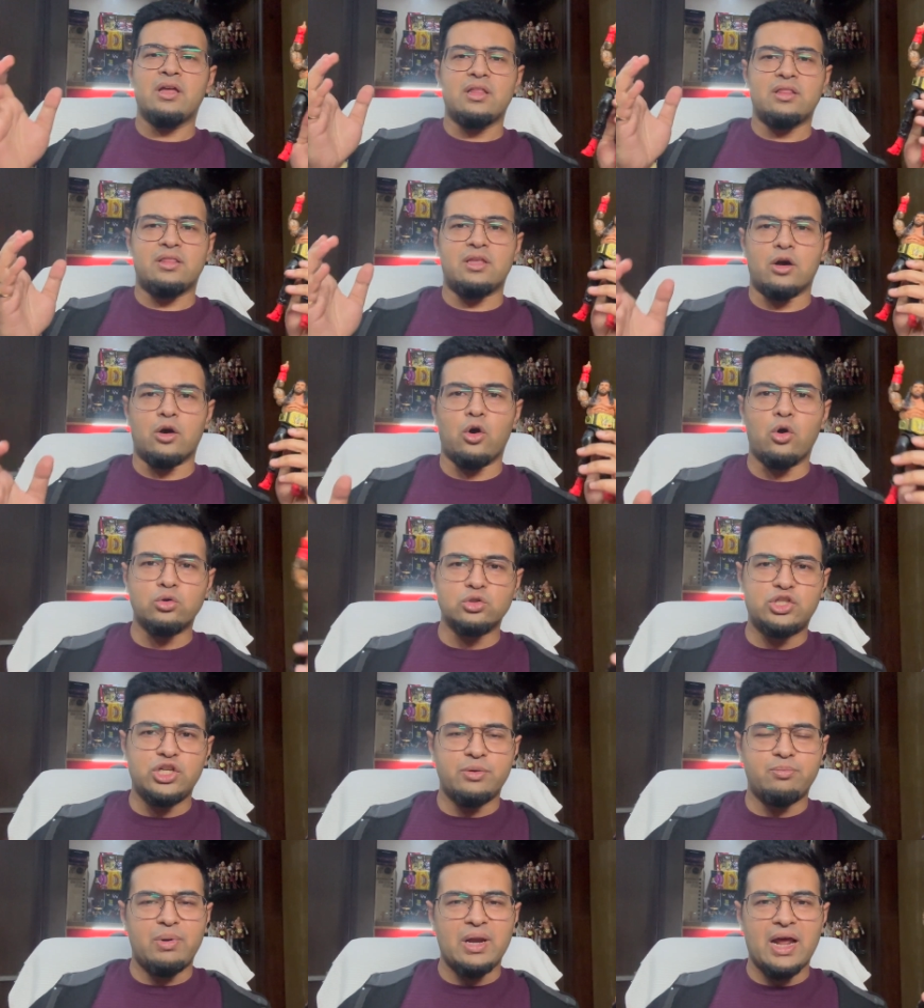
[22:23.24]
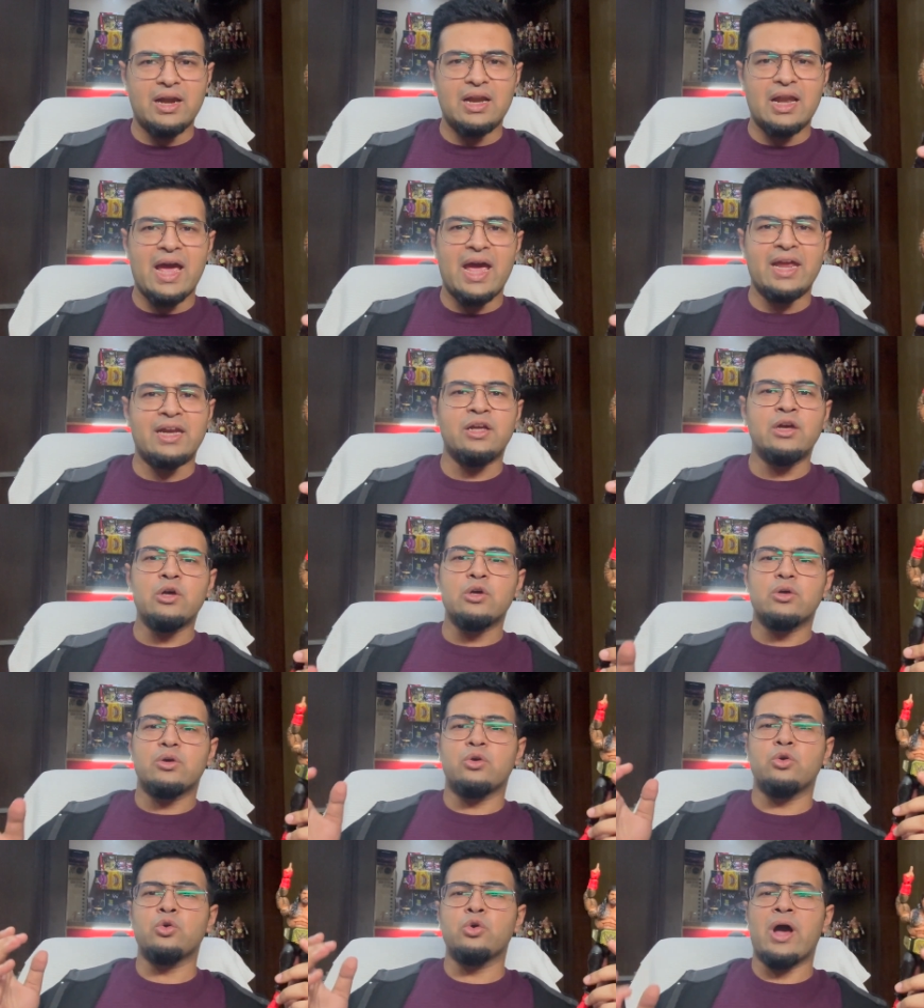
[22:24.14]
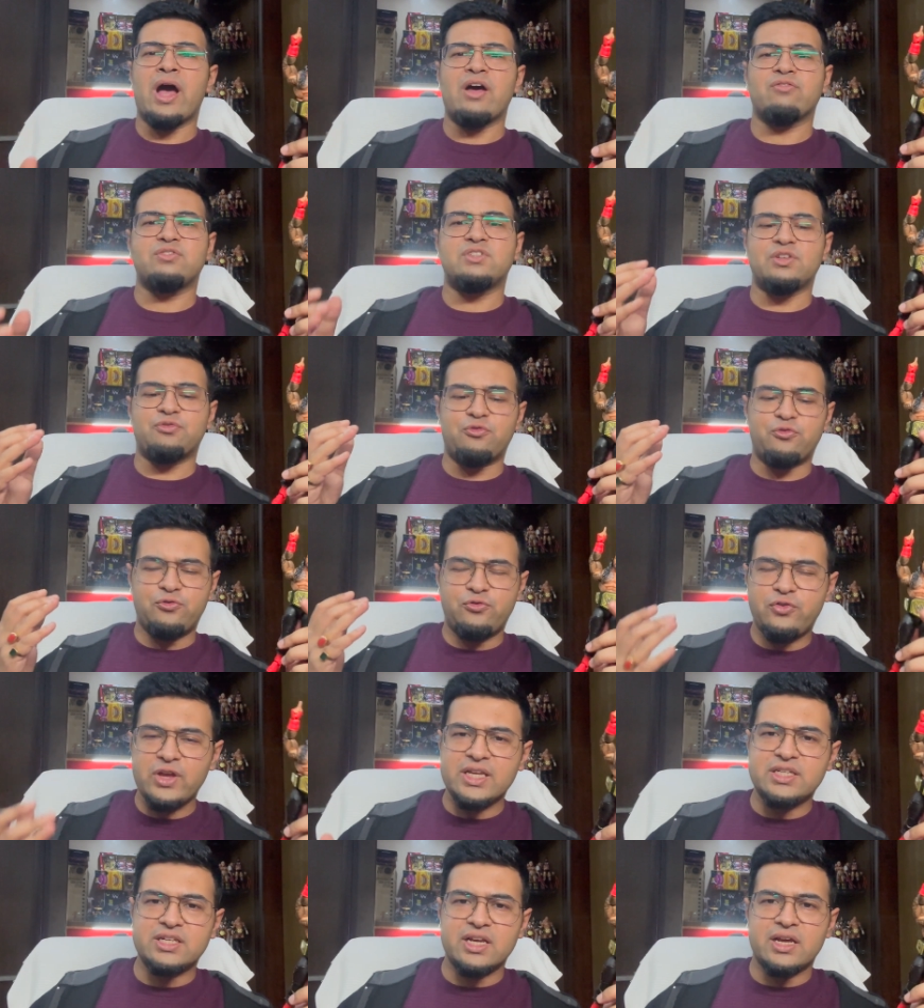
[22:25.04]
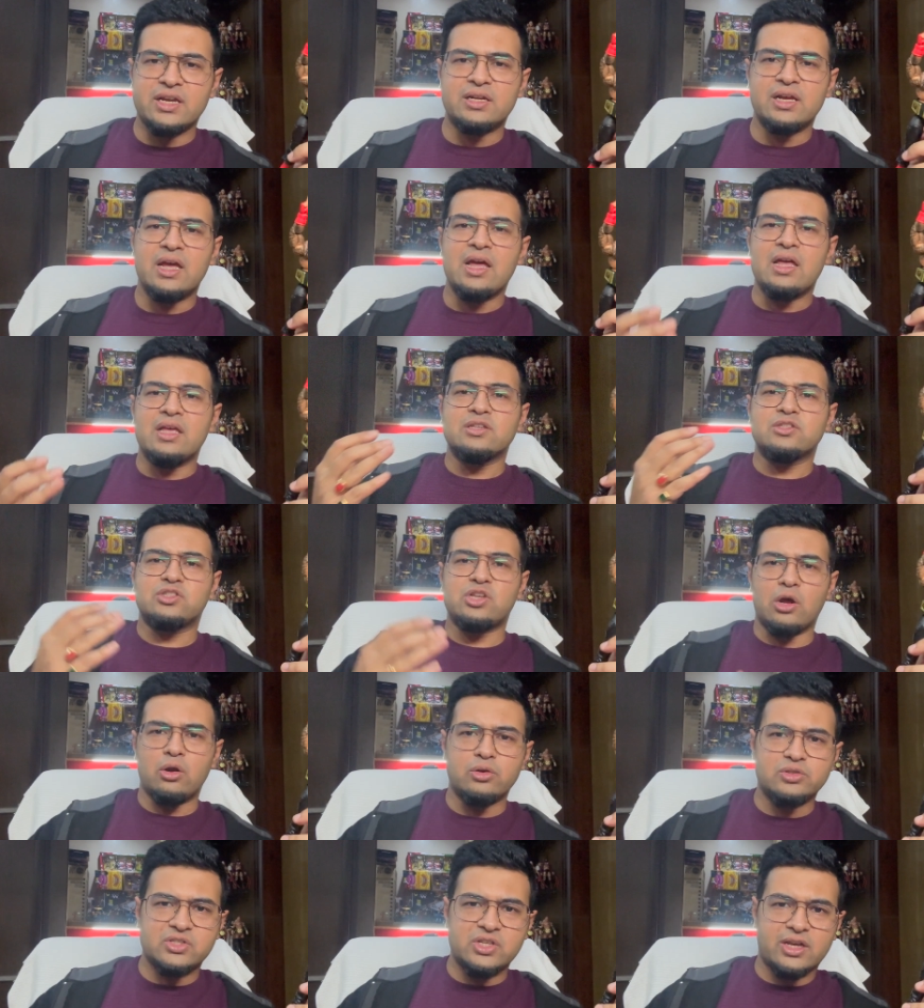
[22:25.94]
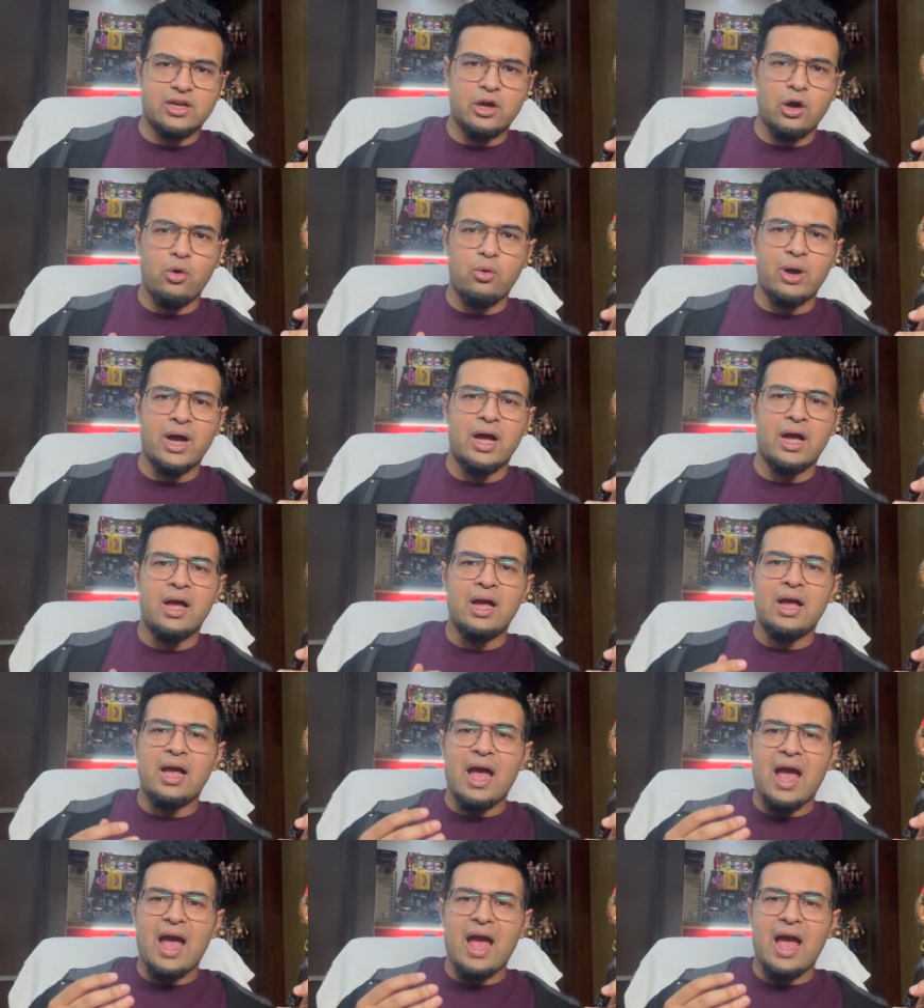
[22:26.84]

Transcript: the OG Bloodline who have defeated Solo Sikoa